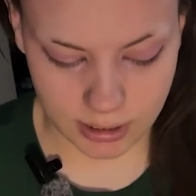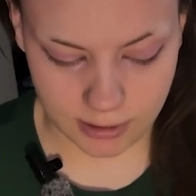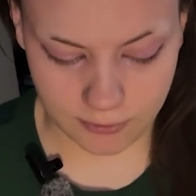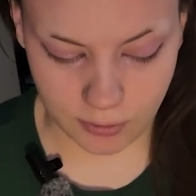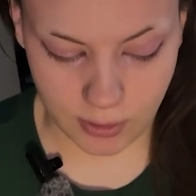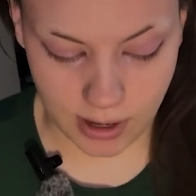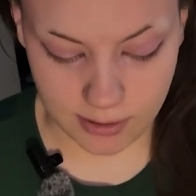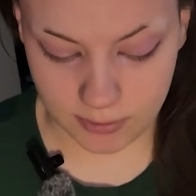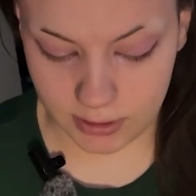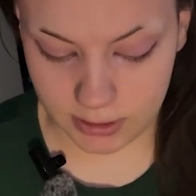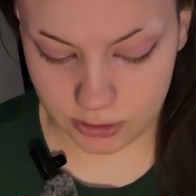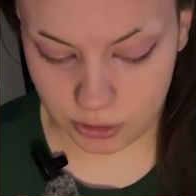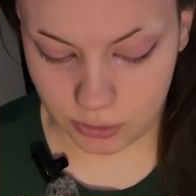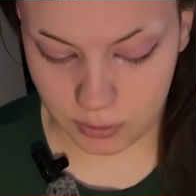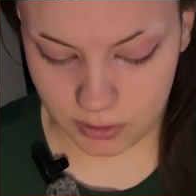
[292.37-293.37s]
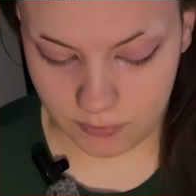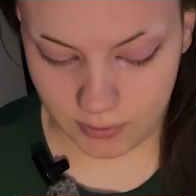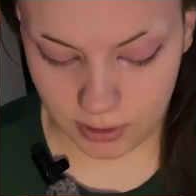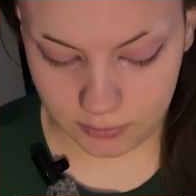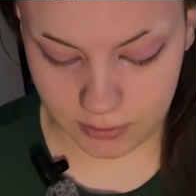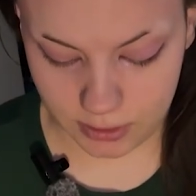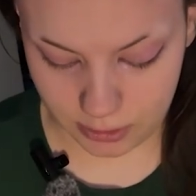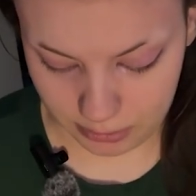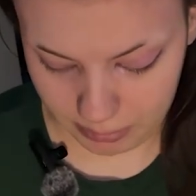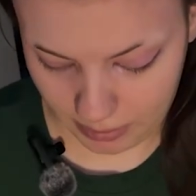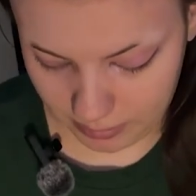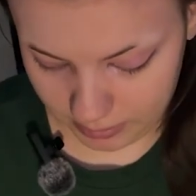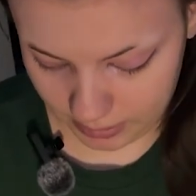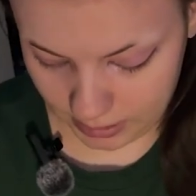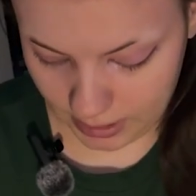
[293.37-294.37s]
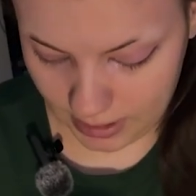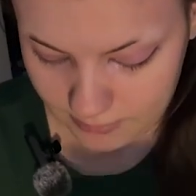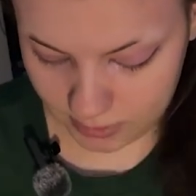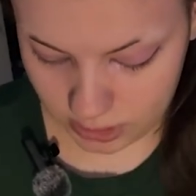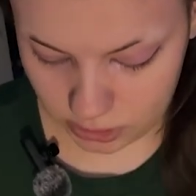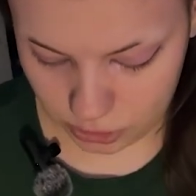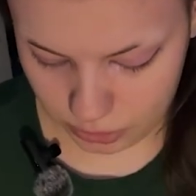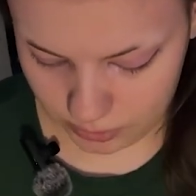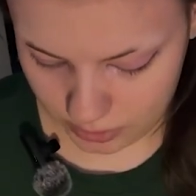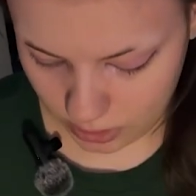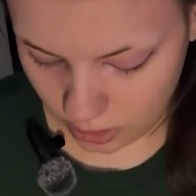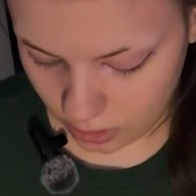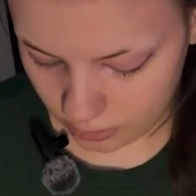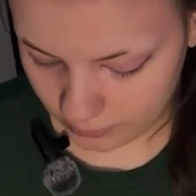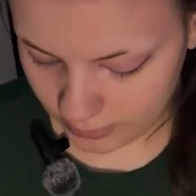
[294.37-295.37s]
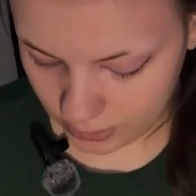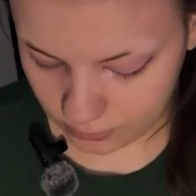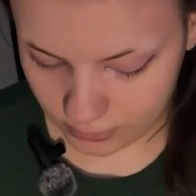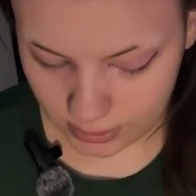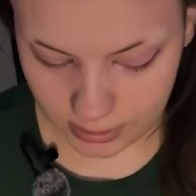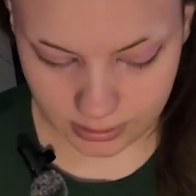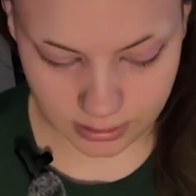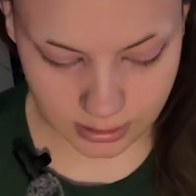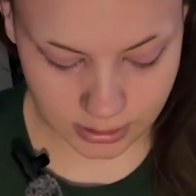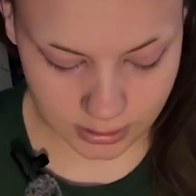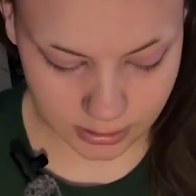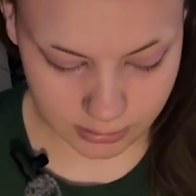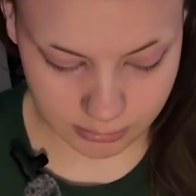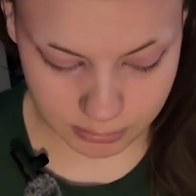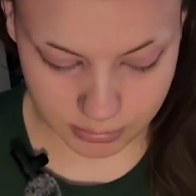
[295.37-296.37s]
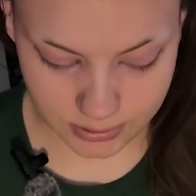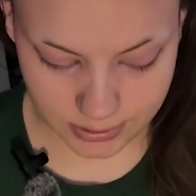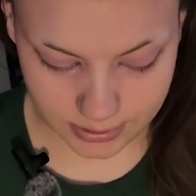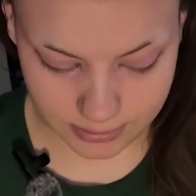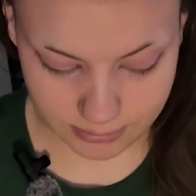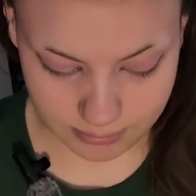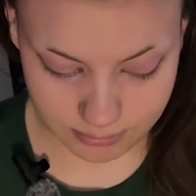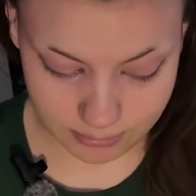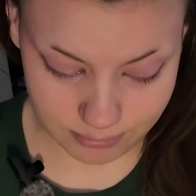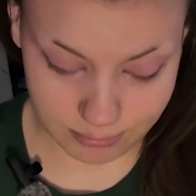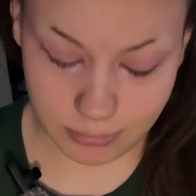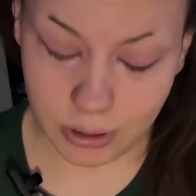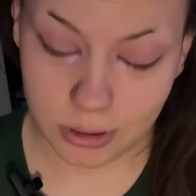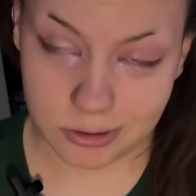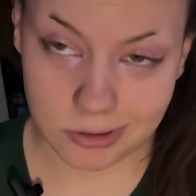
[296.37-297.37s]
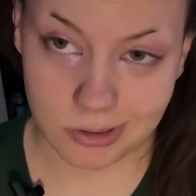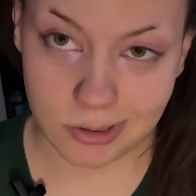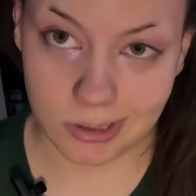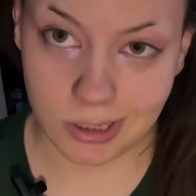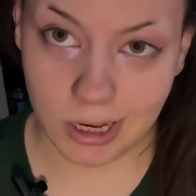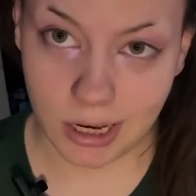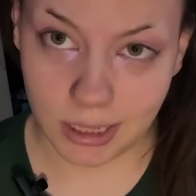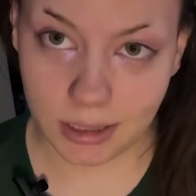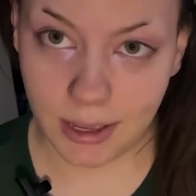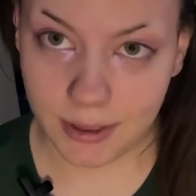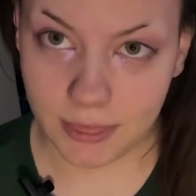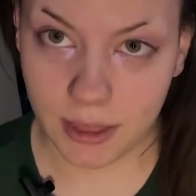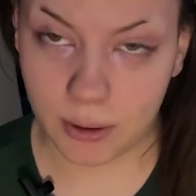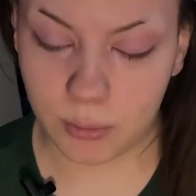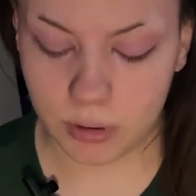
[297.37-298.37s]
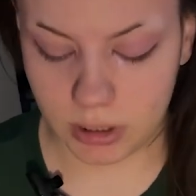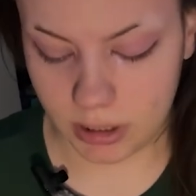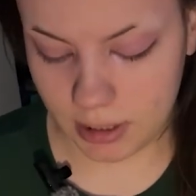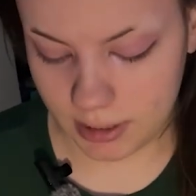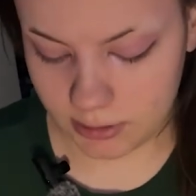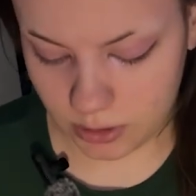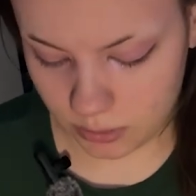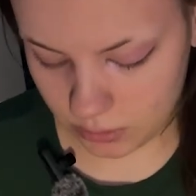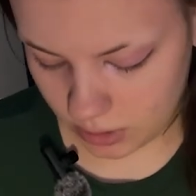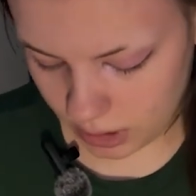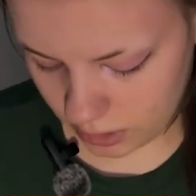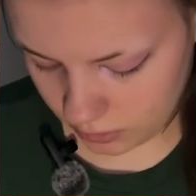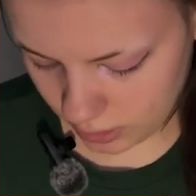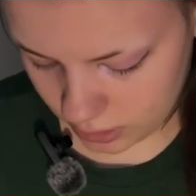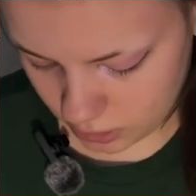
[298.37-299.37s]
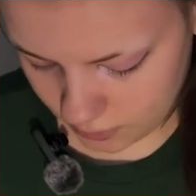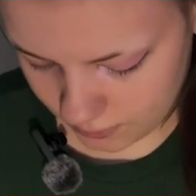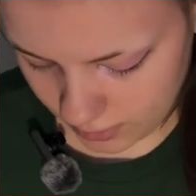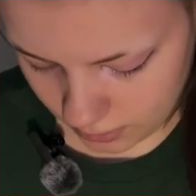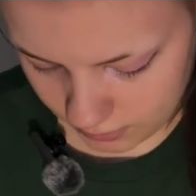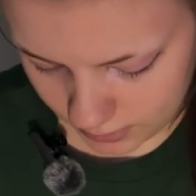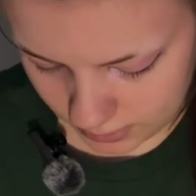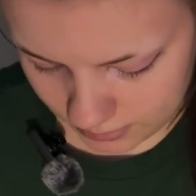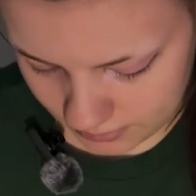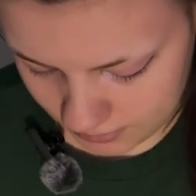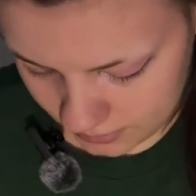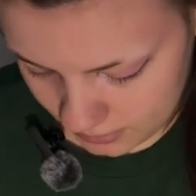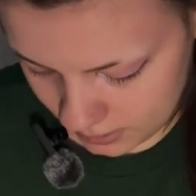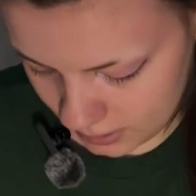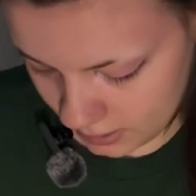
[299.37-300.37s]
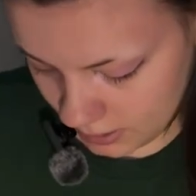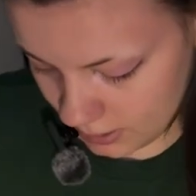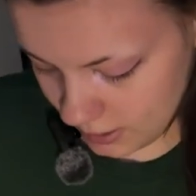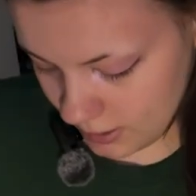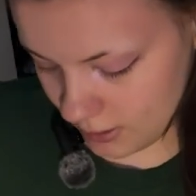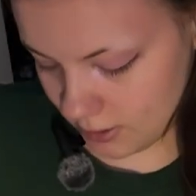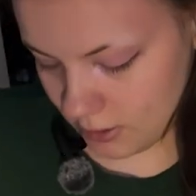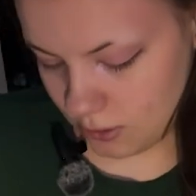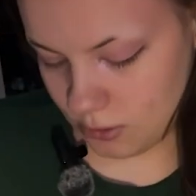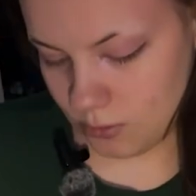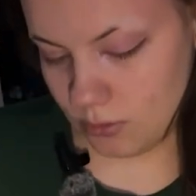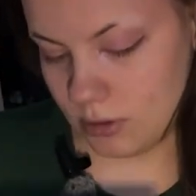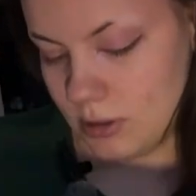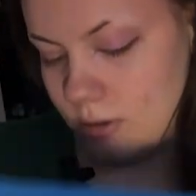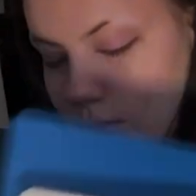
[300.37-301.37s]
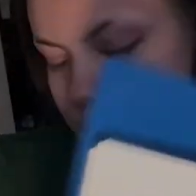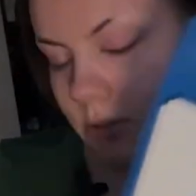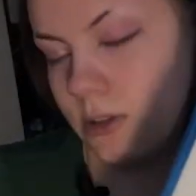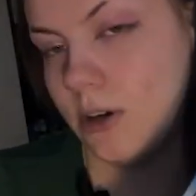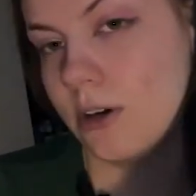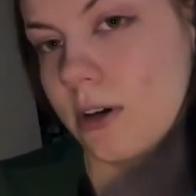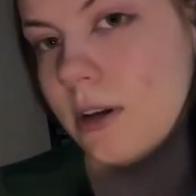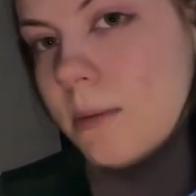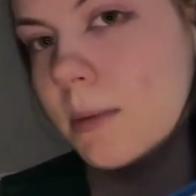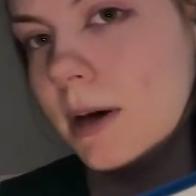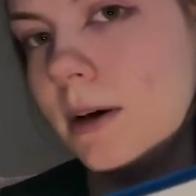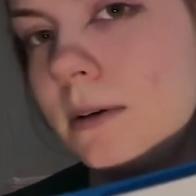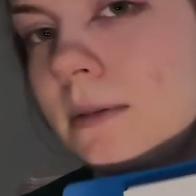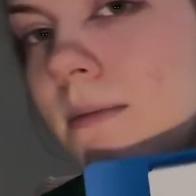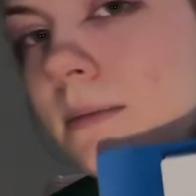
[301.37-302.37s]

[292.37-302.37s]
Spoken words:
If you have an issue with velvet, you're probably going to have an issue with all velvet, but personally, I like that one and I don't like crushed velvet. This is the one I was talking about.